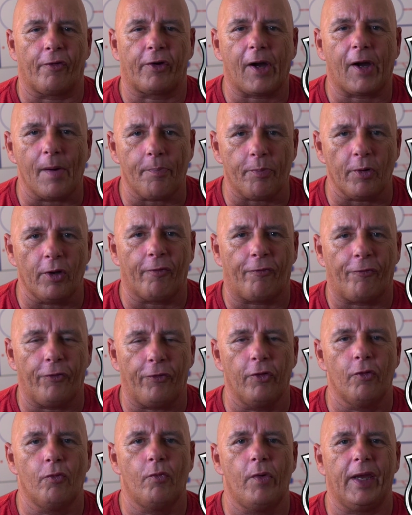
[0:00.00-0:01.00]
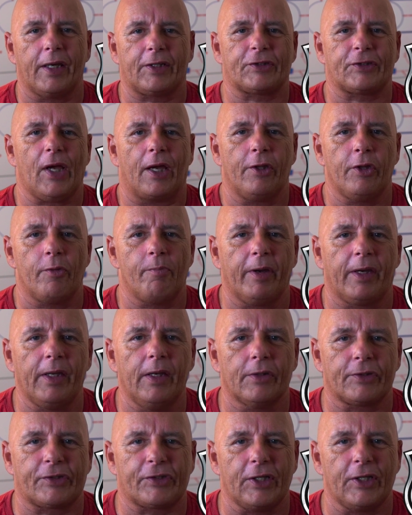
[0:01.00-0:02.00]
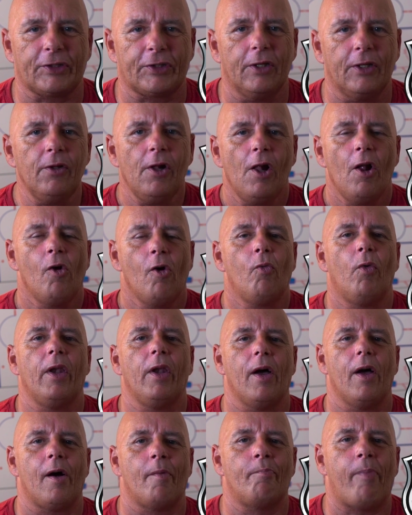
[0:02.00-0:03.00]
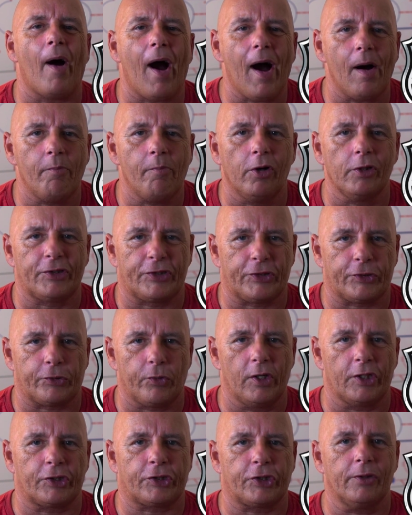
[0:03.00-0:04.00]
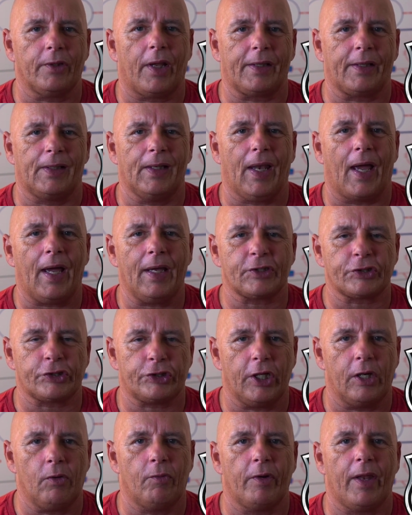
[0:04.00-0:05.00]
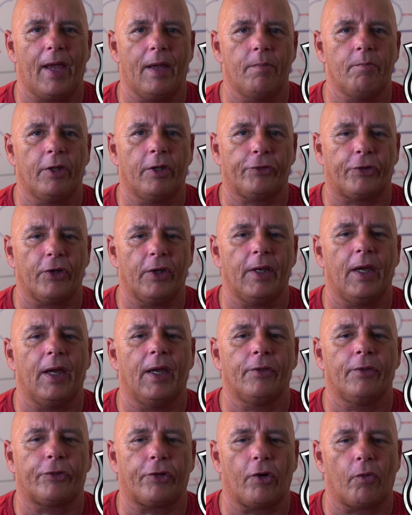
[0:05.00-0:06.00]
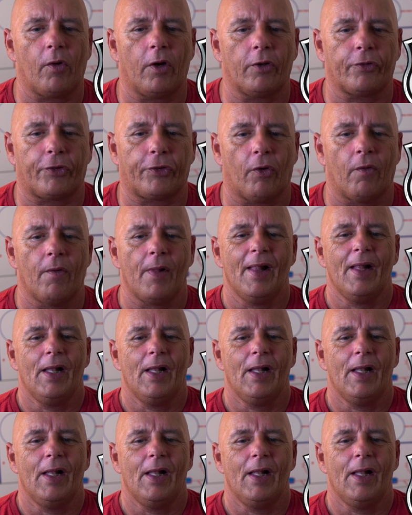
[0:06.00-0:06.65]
couple of few weeks at the beginning of the season with a bubble situation like last year with Edmonton and Toronto.